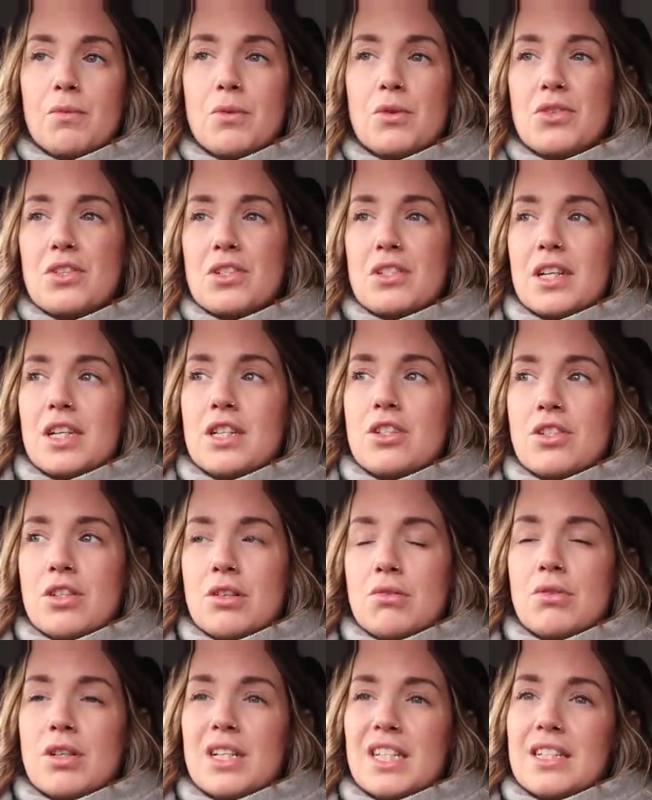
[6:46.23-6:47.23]
And we were just like, do you
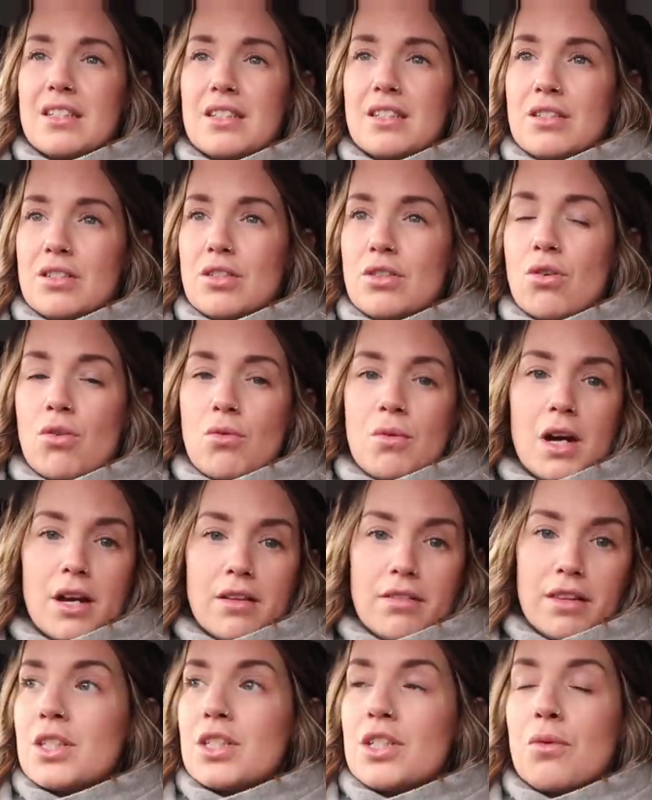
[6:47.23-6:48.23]
know what? It's not worth it.